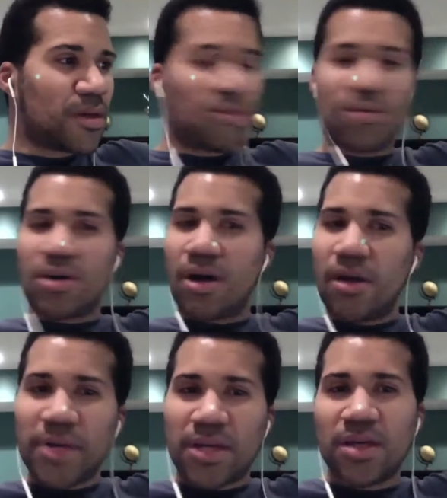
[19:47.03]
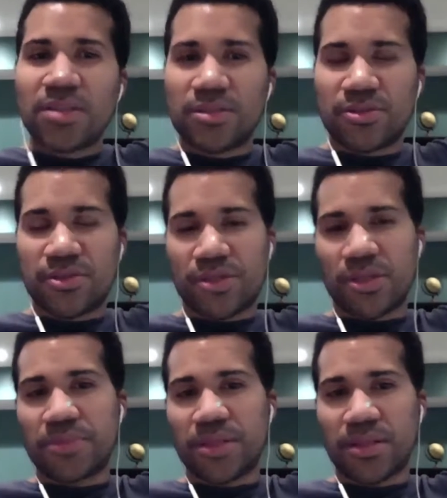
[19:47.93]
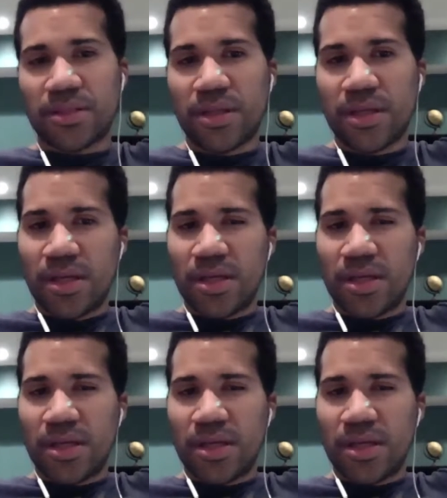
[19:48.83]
call my cousin or something, I